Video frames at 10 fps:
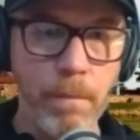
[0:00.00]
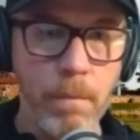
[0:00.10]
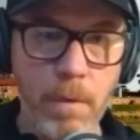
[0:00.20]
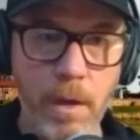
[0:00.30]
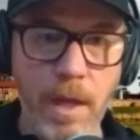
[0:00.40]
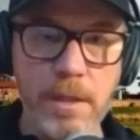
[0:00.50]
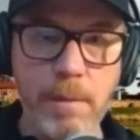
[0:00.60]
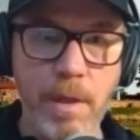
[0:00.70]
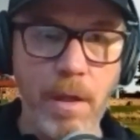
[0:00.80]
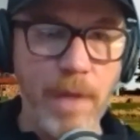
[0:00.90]
has to
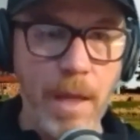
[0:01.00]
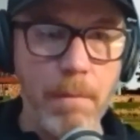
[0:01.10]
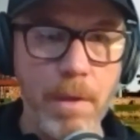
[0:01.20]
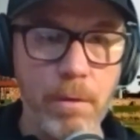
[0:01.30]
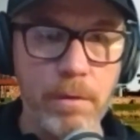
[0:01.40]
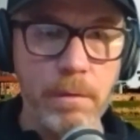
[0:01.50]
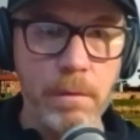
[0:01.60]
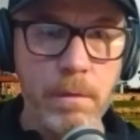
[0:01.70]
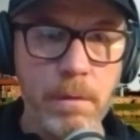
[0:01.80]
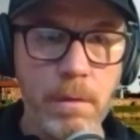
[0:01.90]
be like 10 mils
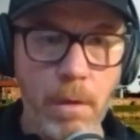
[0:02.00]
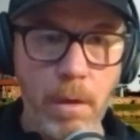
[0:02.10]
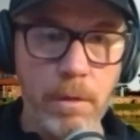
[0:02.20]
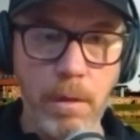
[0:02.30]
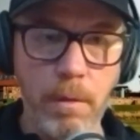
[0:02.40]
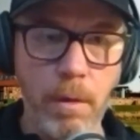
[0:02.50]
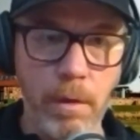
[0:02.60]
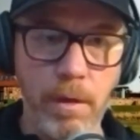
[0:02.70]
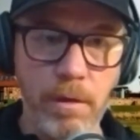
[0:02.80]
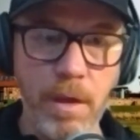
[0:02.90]
onto
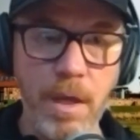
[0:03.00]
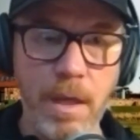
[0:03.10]
the tee.